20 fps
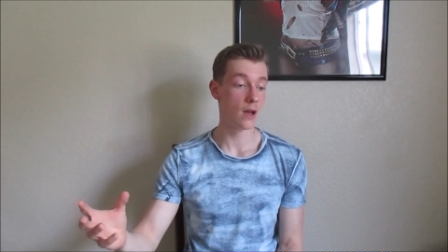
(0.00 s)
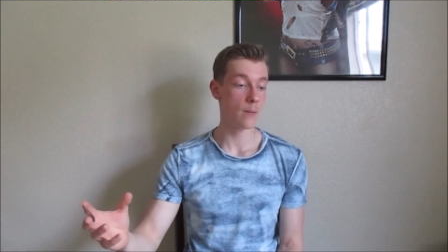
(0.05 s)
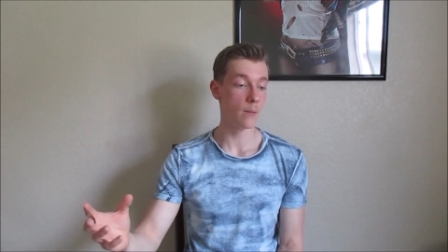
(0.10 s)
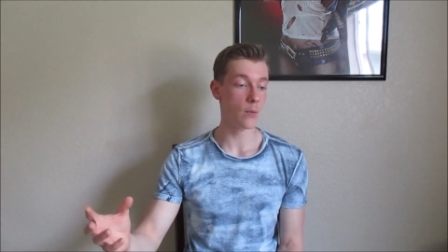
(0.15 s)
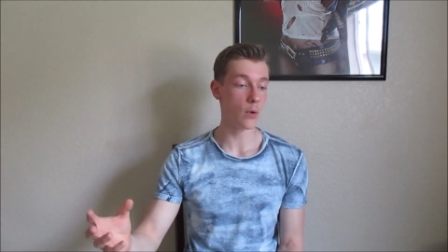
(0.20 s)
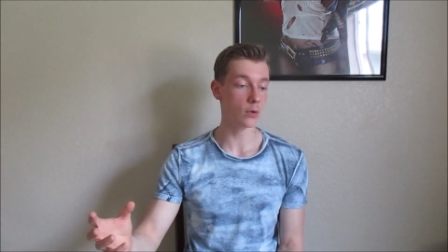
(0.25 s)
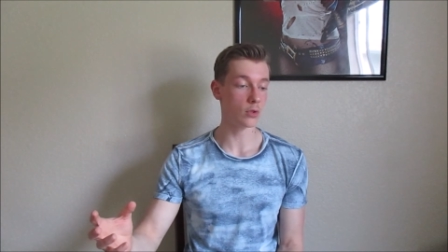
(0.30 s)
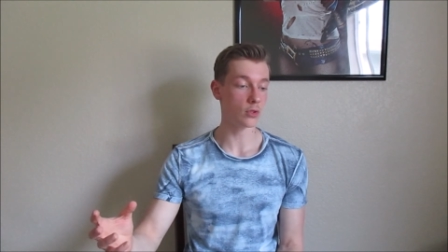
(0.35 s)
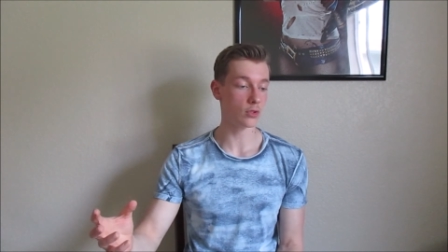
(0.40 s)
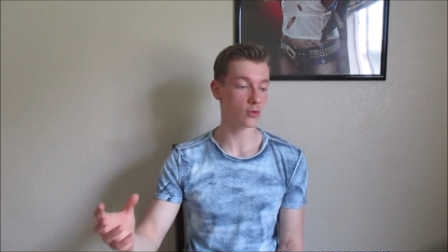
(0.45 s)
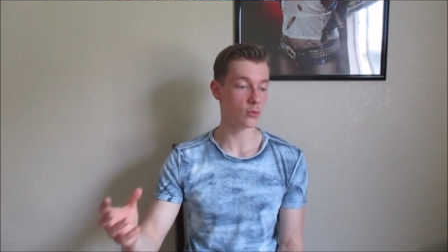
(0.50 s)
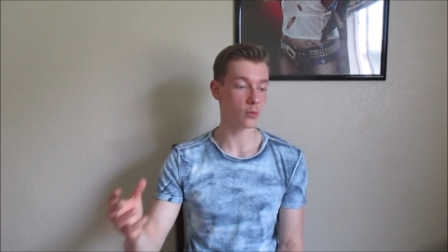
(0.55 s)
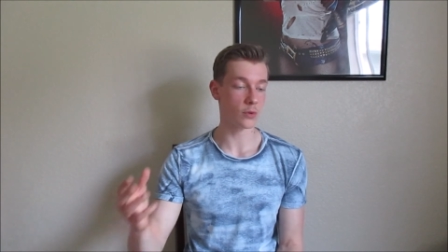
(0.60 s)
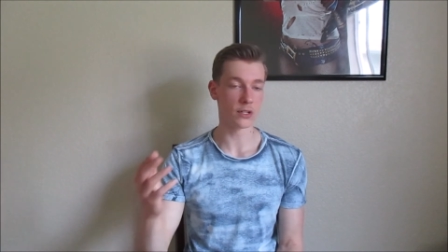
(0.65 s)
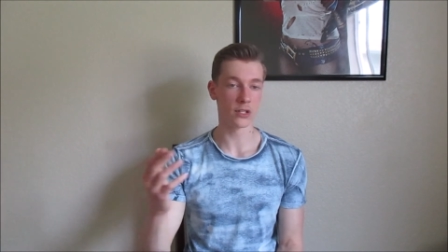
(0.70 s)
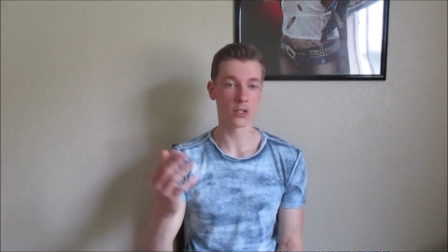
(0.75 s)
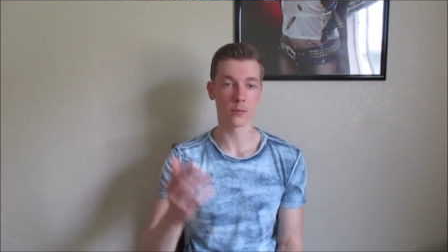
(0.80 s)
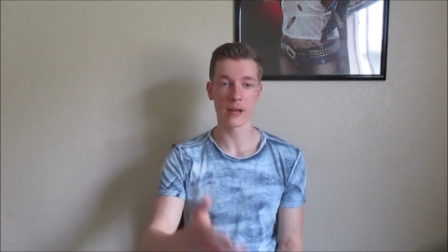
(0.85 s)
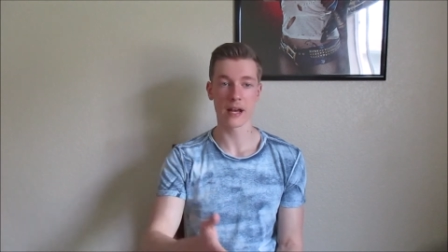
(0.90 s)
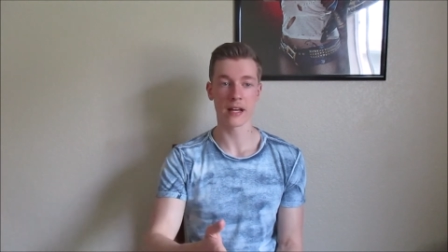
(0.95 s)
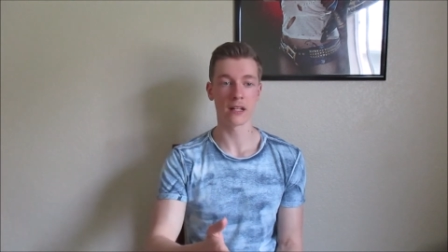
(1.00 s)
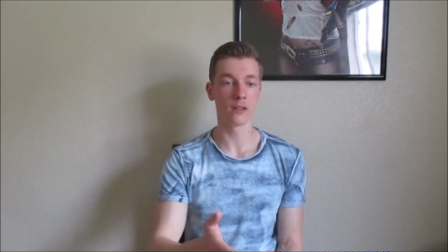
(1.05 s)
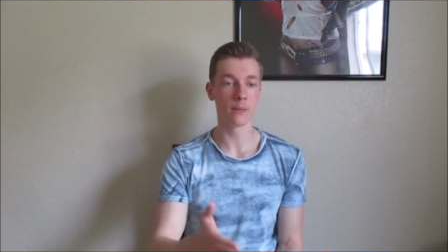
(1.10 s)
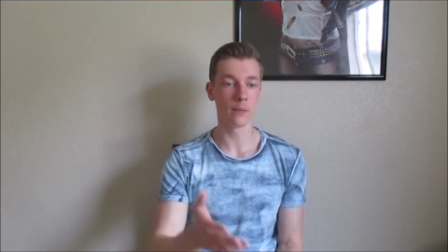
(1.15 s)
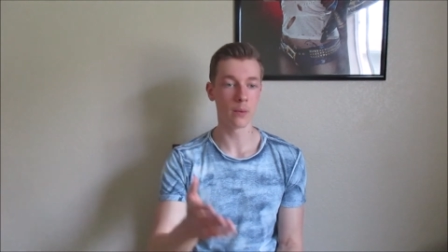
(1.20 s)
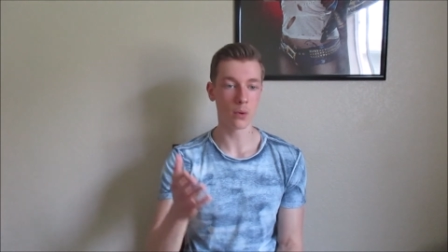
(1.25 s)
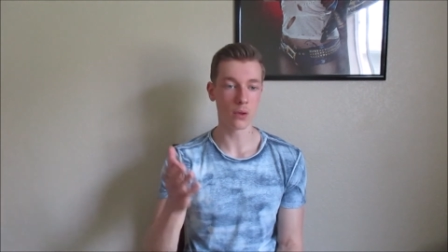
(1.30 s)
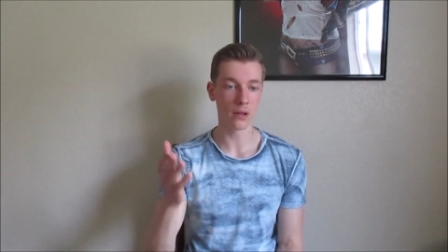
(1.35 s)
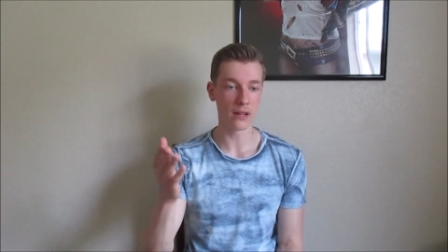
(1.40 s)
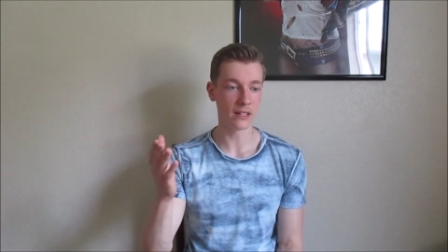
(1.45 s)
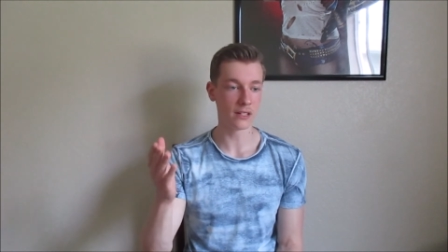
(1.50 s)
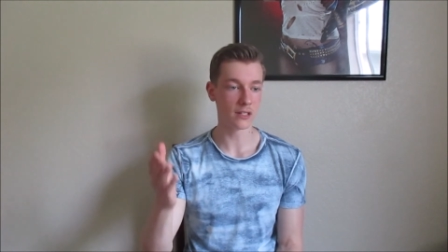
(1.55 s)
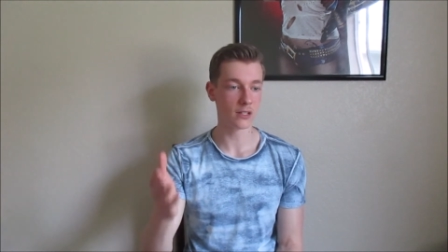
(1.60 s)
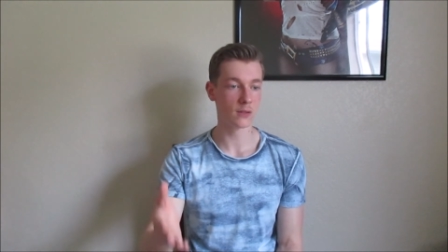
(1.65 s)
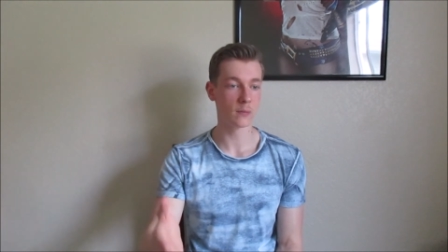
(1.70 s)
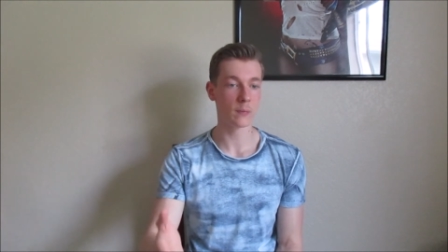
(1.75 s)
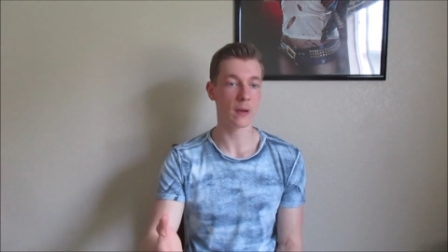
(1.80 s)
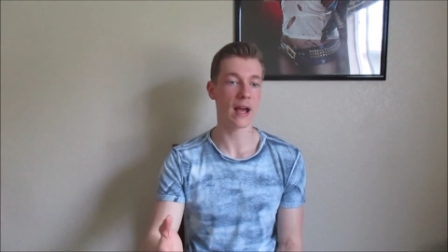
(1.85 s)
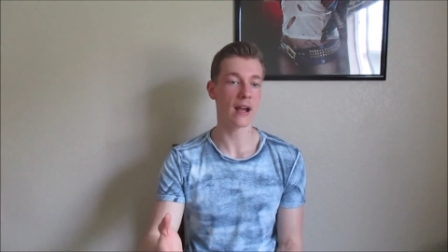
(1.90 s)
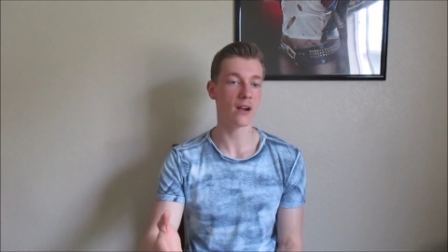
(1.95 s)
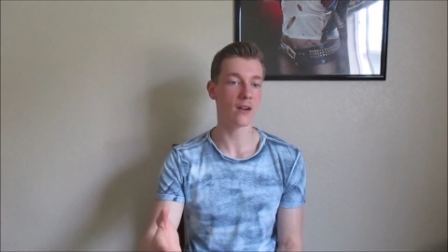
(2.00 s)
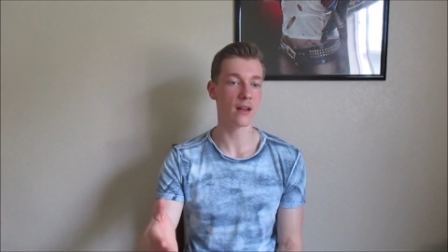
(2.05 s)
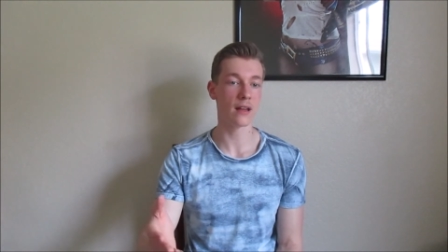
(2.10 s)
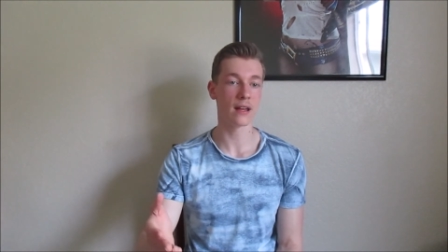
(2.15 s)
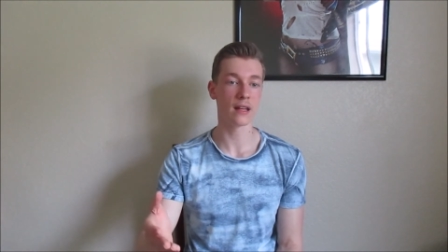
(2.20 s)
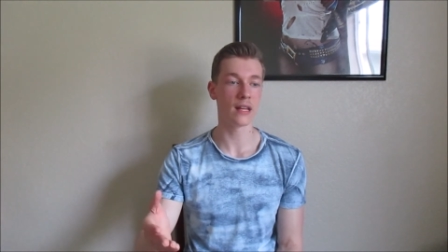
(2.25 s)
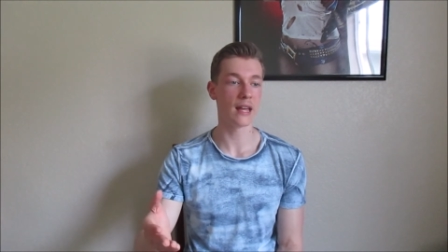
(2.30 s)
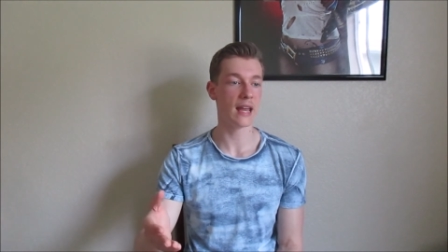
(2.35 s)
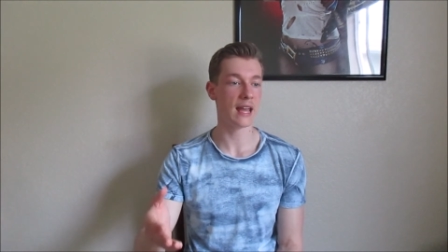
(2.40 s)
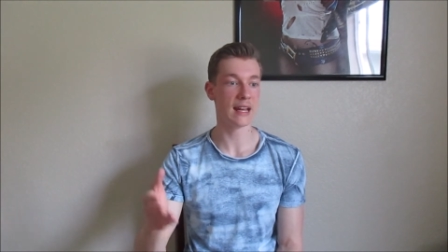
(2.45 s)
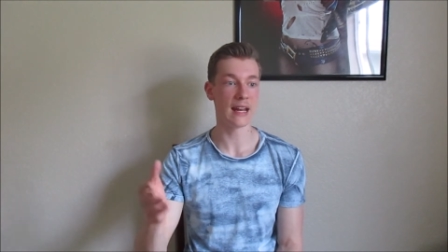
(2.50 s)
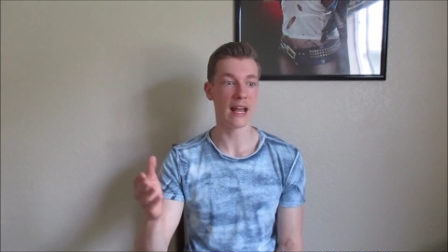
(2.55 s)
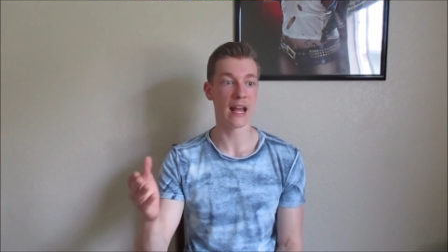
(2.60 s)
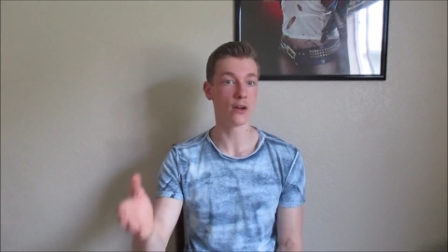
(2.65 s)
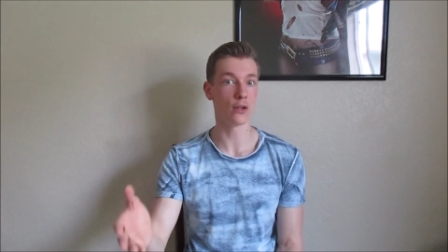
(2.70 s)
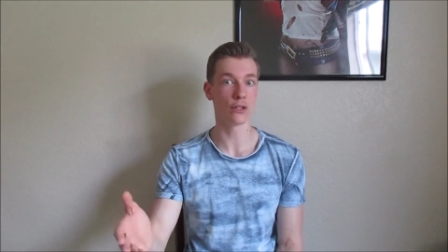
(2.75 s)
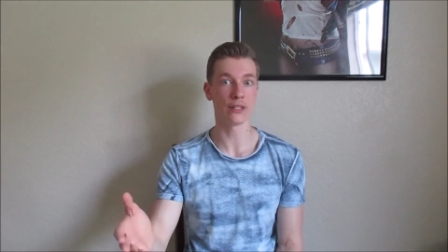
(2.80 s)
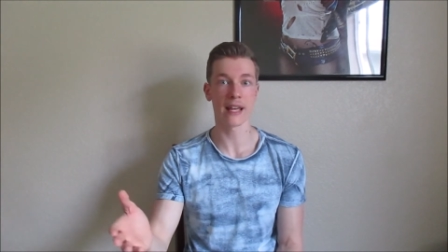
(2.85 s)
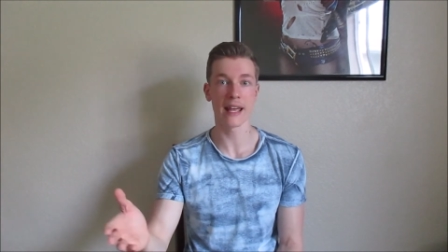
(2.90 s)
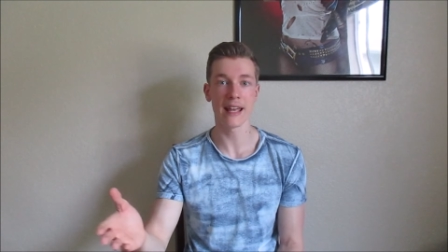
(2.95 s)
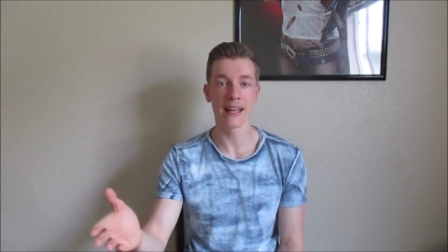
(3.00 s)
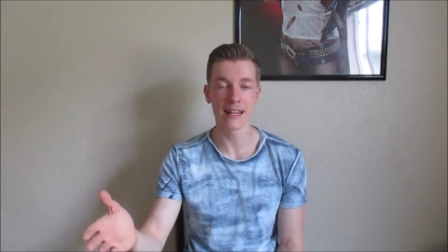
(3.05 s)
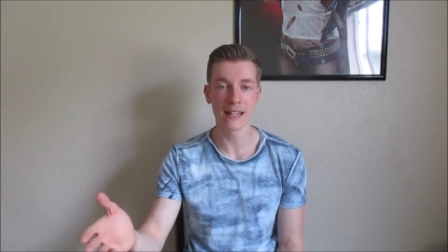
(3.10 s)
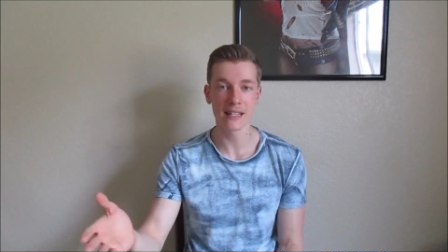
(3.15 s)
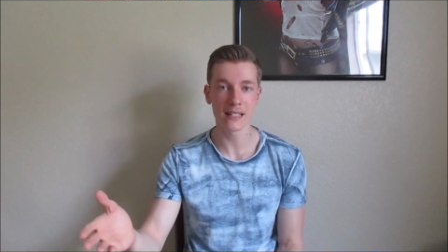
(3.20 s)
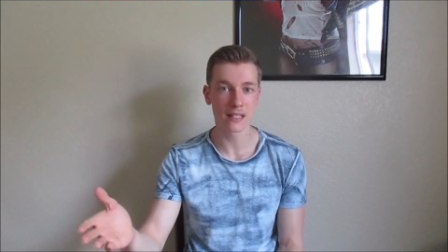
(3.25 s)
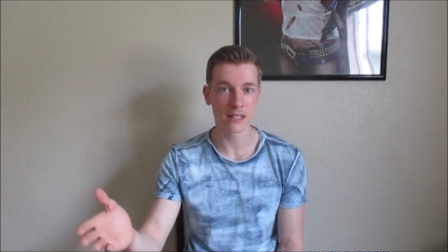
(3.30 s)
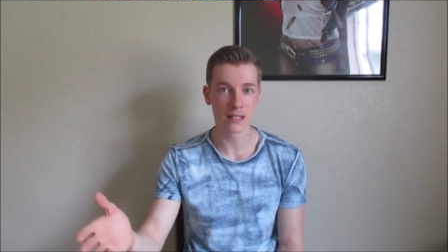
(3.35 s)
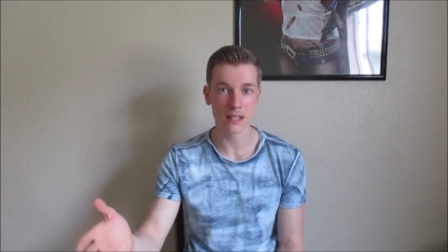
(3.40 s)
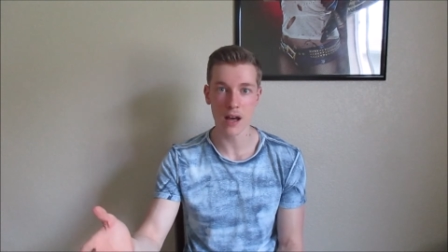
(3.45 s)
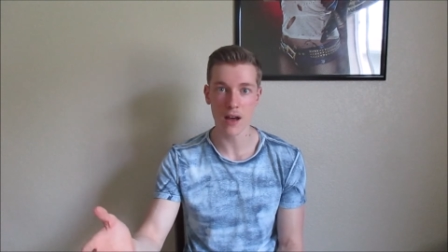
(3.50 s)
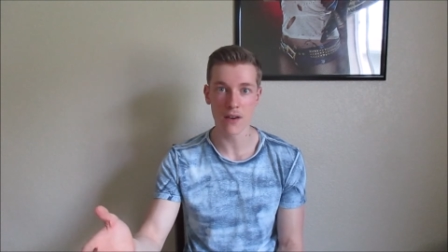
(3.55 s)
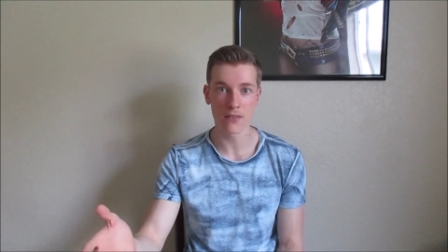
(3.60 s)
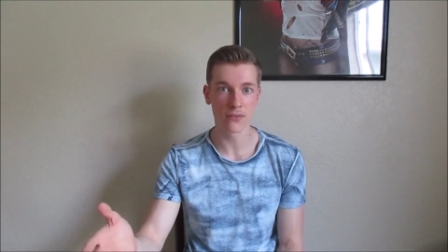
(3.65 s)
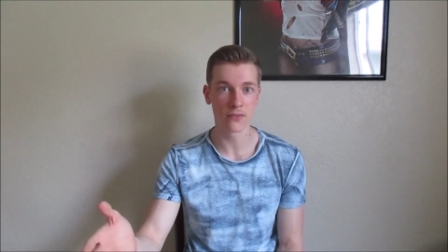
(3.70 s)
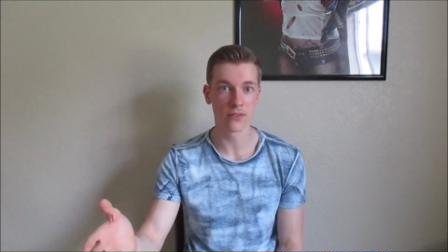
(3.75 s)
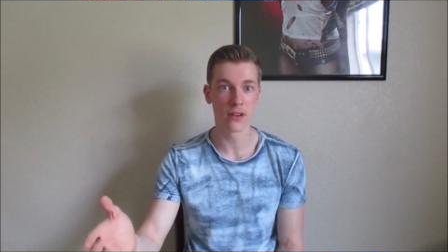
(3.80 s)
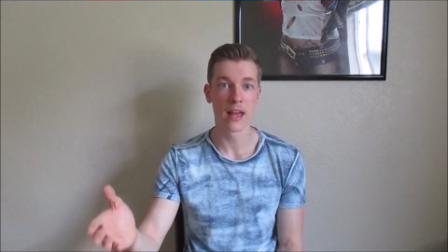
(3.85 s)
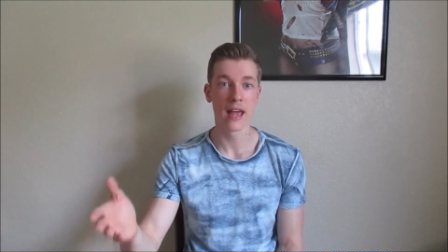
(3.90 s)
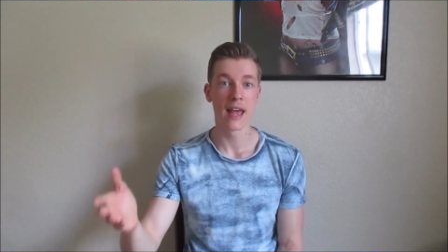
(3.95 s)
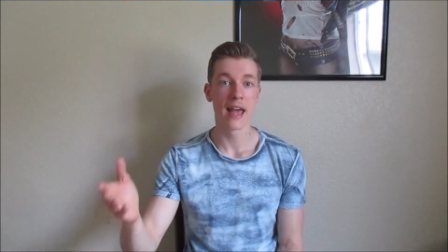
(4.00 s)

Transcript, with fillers: most respectable, inspiring, and entertaining stuff.